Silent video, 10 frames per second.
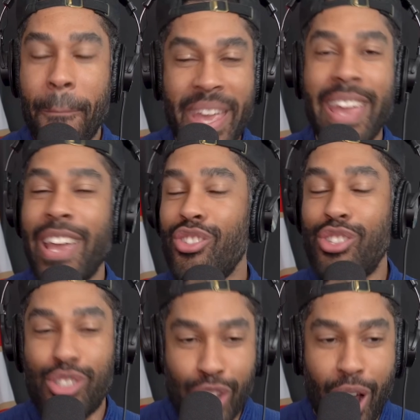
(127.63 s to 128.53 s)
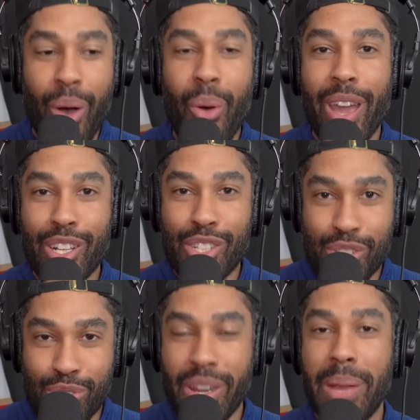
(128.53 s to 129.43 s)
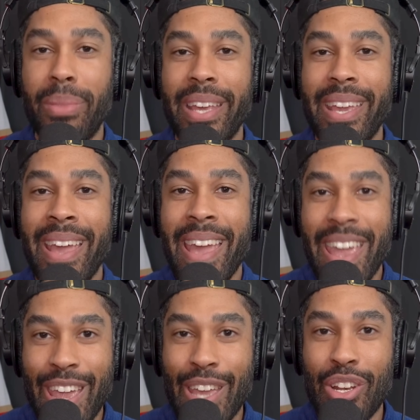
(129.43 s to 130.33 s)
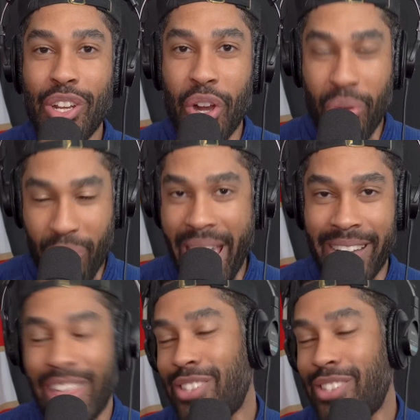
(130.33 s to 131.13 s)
being so extremely incorrect.